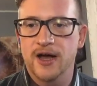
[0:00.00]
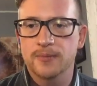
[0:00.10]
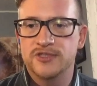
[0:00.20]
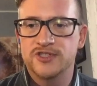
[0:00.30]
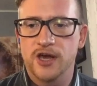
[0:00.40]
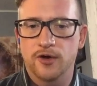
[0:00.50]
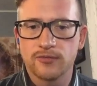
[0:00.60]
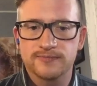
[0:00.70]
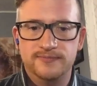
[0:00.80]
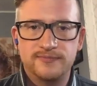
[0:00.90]

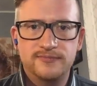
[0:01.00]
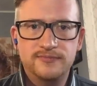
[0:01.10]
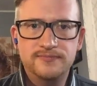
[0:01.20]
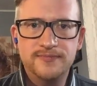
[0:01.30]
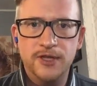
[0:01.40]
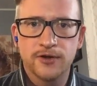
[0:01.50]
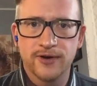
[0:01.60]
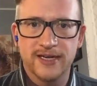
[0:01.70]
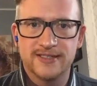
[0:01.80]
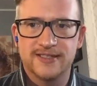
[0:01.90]
So,
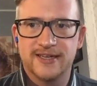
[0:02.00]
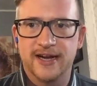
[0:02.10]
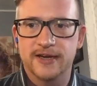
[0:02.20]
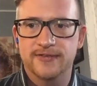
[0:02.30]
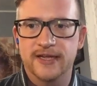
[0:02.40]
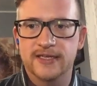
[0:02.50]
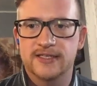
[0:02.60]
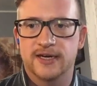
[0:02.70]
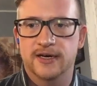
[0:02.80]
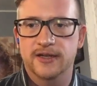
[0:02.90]
Chris, to kind of hint
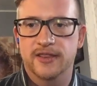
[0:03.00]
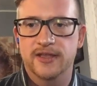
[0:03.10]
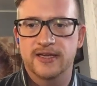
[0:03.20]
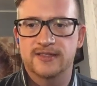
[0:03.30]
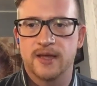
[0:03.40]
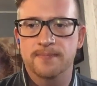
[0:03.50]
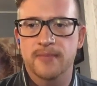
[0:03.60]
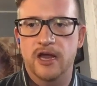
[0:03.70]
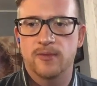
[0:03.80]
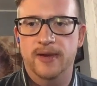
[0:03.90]
on things that
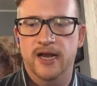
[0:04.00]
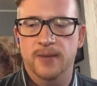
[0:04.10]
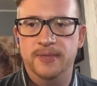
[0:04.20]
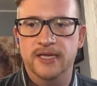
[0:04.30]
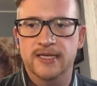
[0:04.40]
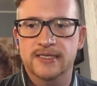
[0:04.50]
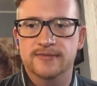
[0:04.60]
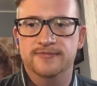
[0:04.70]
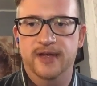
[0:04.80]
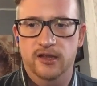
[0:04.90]
may or may not be in
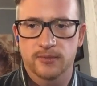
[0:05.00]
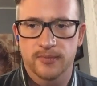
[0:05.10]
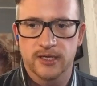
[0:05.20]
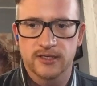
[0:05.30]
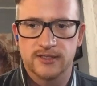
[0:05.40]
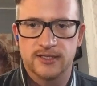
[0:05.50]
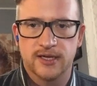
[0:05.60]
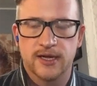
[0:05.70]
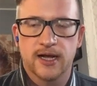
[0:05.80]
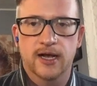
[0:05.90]
development,
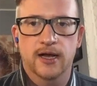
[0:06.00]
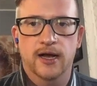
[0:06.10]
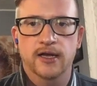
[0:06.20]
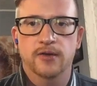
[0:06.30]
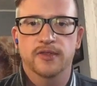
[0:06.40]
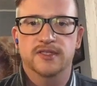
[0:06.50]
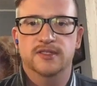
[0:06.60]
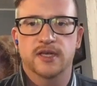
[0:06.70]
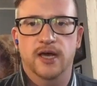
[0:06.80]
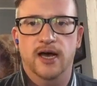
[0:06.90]
I know this is
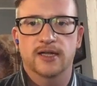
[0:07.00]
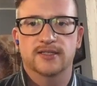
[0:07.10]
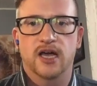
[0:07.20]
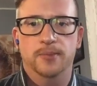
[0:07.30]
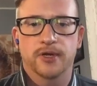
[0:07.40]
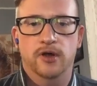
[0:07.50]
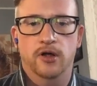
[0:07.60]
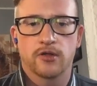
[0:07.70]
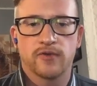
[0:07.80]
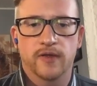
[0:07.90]
a hot topic
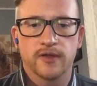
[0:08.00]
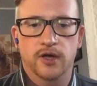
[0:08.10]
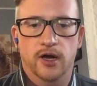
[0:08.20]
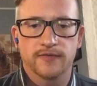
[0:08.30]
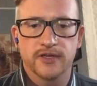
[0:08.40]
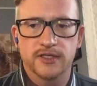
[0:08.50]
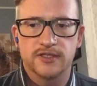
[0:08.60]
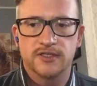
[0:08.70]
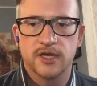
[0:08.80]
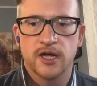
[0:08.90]
all around the
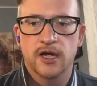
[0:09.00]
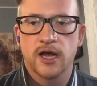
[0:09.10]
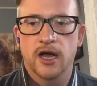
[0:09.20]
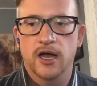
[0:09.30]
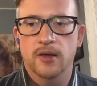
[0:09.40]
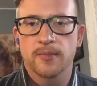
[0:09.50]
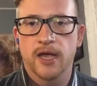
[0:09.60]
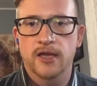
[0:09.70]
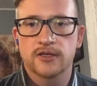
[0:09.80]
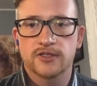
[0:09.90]
office,
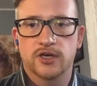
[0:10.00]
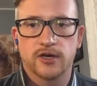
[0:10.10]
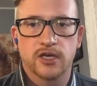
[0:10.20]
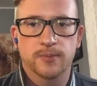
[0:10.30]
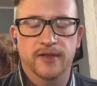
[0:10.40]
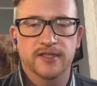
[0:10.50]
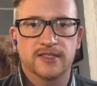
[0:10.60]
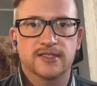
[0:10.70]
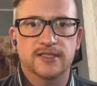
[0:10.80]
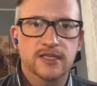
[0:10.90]
and talking about
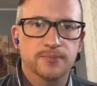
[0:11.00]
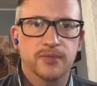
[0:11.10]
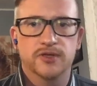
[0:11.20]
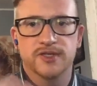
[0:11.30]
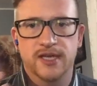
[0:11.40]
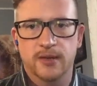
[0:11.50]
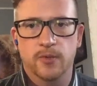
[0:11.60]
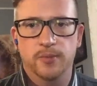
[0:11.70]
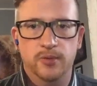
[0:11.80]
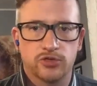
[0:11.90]
this team building and
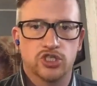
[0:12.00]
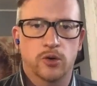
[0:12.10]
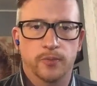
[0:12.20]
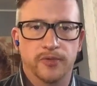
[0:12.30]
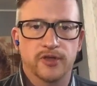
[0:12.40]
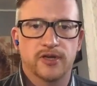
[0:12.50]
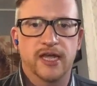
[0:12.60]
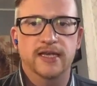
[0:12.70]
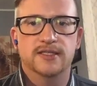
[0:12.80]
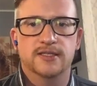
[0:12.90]
when people show up with their
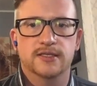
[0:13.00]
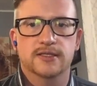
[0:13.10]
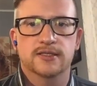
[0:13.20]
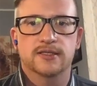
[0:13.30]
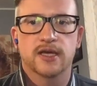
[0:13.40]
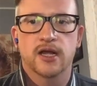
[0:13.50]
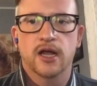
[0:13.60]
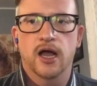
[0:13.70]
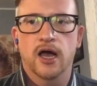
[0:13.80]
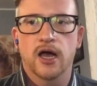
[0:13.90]
cases,
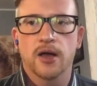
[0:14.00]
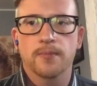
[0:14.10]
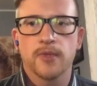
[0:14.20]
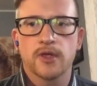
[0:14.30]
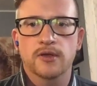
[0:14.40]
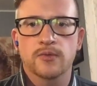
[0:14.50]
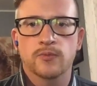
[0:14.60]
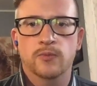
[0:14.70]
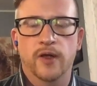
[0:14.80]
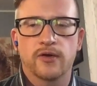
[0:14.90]

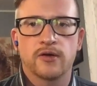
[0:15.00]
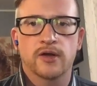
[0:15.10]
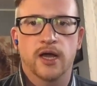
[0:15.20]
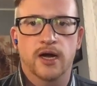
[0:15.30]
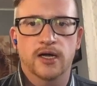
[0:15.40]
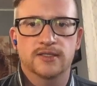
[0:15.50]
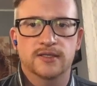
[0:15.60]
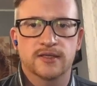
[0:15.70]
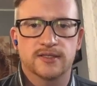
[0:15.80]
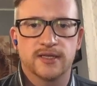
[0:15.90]
whether or not
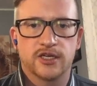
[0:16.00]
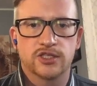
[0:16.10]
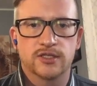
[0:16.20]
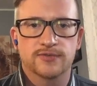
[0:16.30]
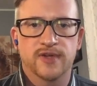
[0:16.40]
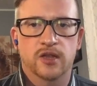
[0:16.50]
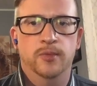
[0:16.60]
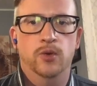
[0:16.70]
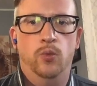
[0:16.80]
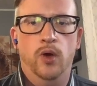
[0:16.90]
this is actually in
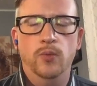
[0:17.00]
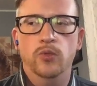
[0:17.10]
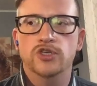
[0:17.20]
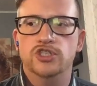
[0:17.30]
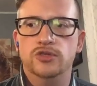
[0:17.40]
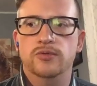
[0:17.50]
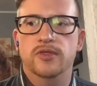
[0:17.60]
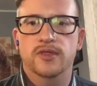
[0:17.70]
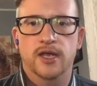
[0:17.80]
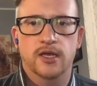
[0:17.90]
development, what would you
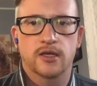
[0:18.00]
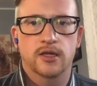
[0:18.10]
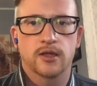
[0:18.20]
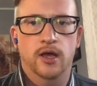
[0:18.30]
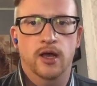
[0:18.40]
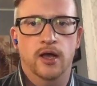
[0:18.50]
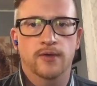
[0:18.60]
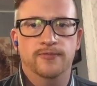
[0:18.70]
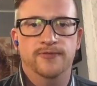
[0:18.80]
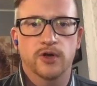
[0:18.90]
think
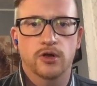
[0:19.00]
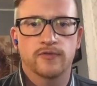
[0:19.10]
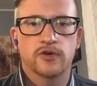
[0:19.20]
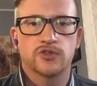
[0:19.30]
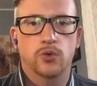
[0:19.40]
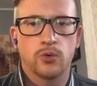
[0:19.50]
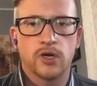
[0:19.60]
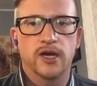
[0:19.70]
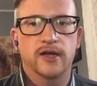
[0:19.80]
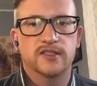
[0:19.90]
Funkoverse
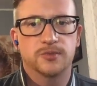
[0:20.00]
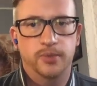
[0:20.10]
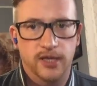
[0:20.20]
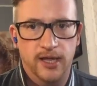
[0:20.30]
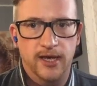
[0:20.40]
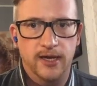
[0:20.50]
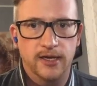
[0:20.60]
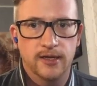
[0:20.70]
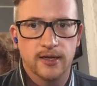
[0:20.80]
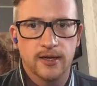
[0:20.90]
organized
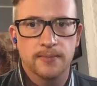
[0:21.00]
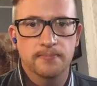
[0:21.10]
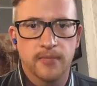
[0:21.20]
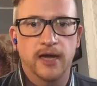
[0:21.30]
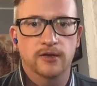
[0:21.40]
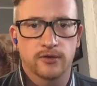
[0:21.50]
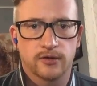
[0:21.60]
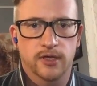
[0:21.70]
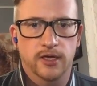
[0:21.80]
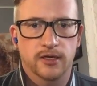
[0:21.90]
play might
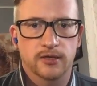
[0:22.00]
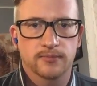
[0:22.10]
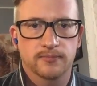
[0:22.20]
look like?